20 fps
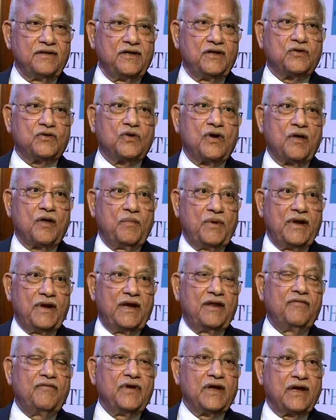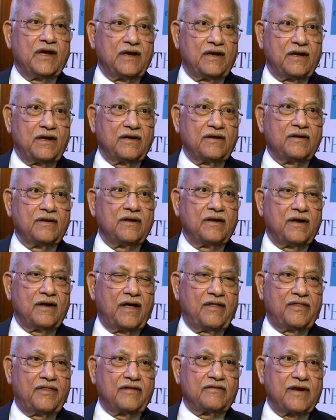It could have been living in
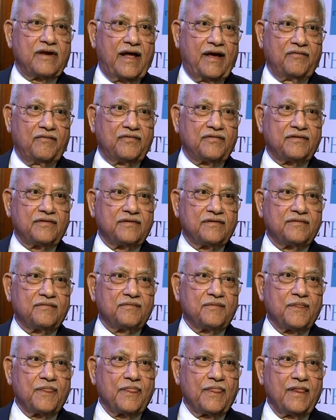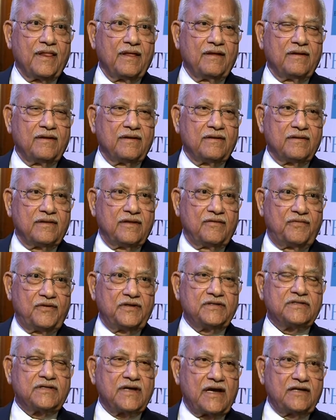others' lives. The
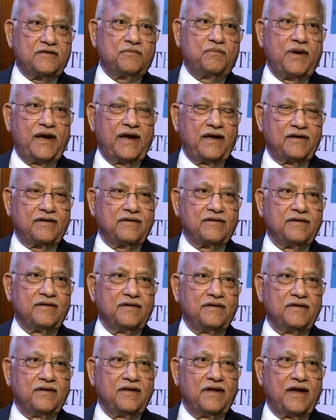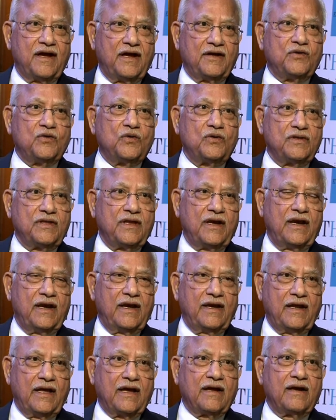first transplant, I told
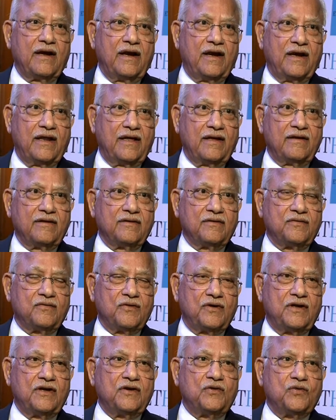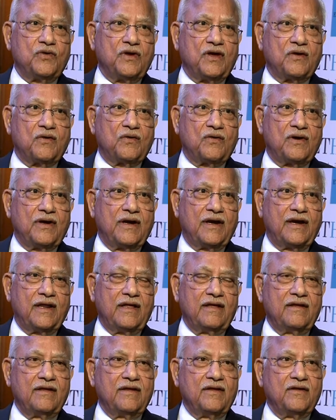the young lady, 22-year-old
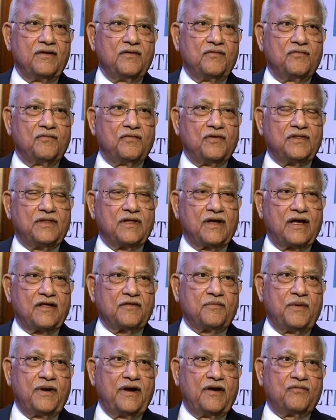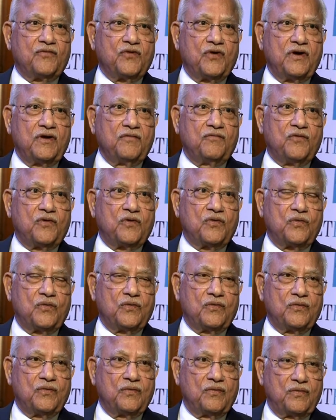lady, with a husband of 24
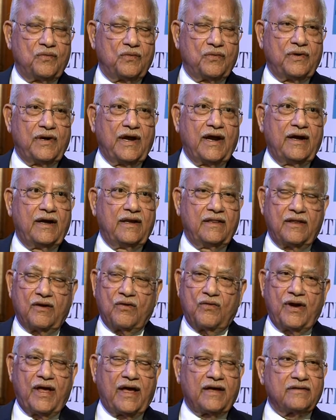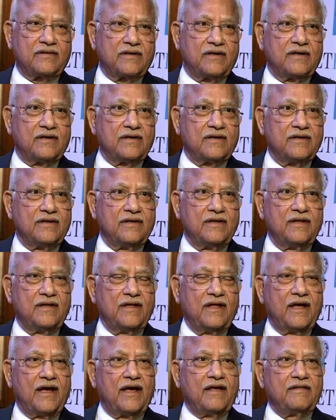who died in the road accident.
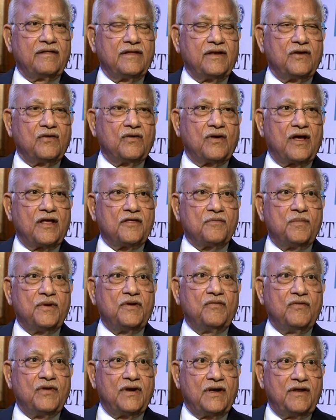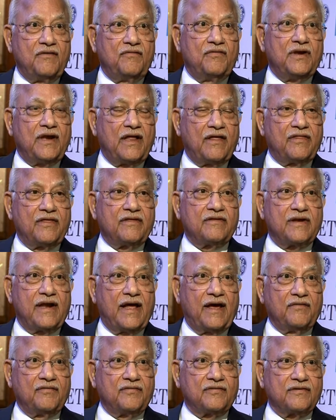I said, your husband will live in others'
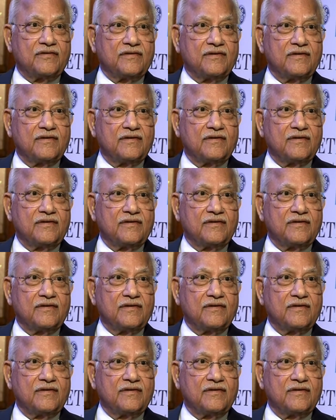lives.